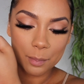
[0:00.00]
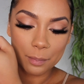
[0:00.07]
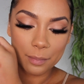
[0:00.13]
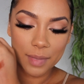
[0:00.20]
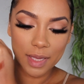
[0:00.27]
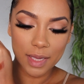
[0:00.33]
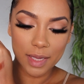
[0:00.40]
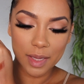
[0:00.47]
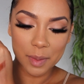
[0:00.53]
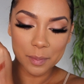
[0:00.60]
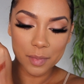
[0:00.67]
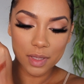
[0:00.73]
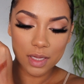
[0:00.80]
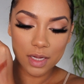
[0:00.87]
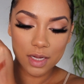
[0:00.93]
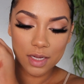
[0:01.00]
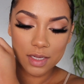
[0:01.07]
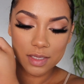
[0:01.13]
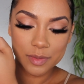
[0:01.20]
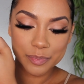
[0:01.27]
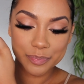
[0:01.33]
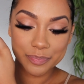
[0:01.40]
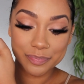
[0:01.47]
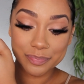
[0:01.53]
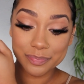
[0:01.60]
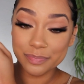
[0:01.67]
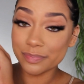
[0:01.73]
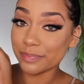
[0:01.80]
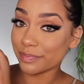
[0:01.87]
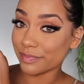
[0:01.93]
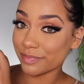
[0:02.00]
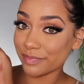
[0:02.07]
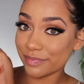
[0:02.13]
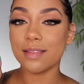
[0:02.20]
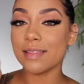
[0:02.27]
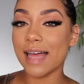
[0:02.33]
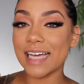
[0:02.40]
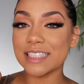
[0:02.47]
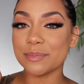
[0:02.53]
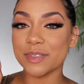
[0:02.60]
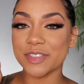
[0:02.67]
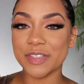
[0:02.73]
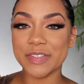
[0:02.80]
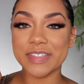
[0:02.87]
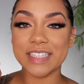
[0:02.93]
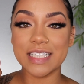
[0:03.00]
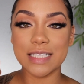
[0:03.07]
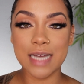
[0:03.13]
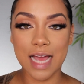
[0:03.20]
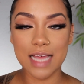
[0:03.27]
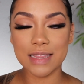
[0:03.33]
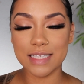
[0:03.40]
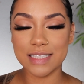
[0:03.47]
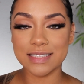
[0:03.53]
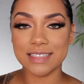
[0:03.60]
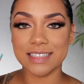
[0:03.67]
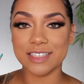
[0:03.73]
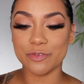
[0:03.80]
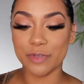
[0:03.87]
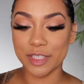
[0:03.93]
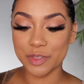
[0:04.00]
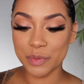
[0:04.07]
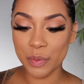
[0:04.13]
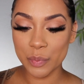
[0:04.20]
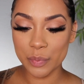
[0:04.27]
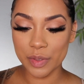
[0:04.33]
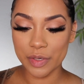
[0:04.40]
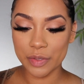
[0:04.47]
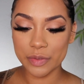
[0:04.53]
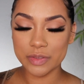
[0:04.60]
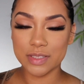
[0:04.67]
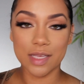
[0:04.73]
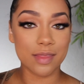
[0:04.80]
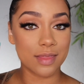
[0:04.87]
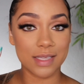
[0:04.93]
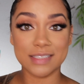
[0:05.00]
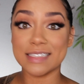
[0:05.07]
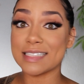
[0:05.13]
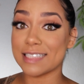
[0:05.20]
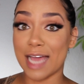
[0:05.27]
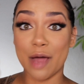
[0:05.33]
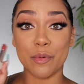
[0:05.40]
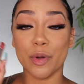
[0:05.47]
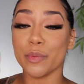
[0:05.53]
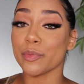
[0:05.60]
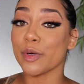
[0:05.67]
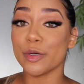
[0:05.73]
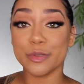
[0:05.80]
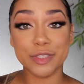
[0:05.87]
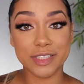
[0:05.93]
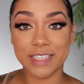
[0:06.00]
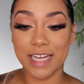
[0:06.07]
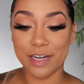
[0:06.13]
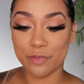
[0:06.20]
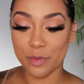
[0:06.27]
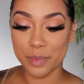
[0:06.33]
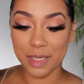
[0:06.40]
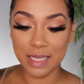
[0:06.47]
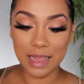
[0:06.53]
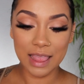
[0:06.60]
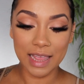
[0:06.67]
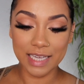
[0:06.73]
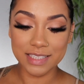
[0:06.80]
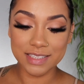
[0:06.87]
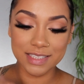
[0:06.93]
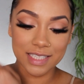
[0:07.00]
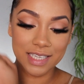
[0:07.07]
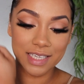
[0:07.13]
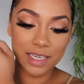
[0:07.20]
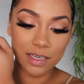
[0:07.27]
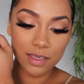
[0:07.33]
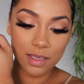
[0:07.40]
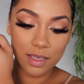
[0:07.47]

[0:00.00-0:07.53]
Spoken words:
Ma'am. Last but certainly not least is Retro Rose, and this is our rose shade from the collection.